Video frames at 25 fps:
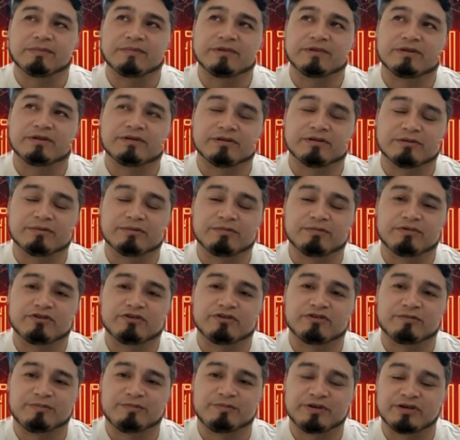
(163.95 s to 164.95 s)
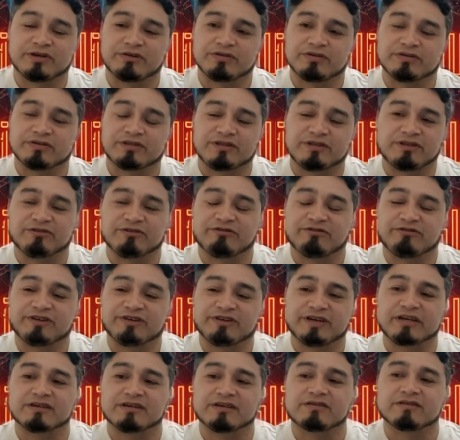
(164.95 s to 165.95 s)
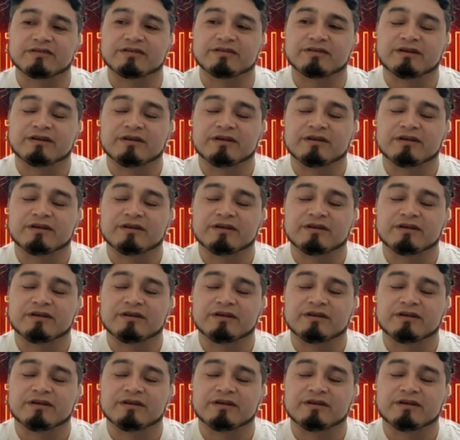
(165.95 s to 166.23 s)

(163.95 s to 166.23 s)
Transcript: the birth pills and the effects,